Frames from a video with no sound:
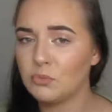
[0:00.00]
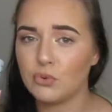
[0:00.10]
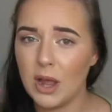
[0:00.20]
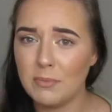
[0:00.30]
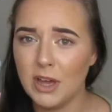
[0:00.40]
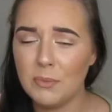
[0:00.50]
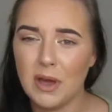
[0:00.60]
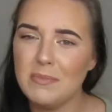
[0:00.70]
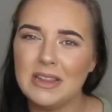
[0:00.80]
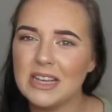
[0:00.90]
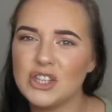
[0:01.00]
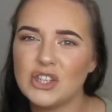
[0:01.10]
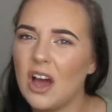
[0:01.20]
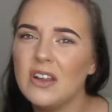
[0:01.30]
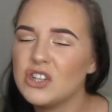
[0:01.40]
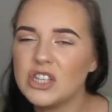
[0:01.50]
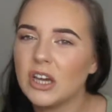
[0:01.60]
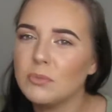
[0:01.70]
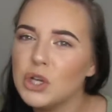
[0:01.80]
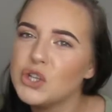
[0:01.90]
primer, but I mean that's kind of just
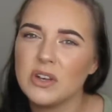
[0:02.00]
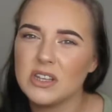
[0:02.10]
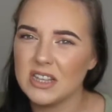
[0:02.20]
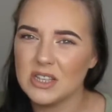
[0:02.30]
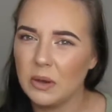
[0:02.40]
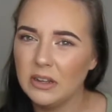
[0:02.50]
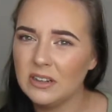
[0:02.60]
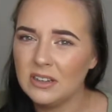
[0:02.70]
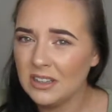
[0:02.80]
like a moisturiser, this one.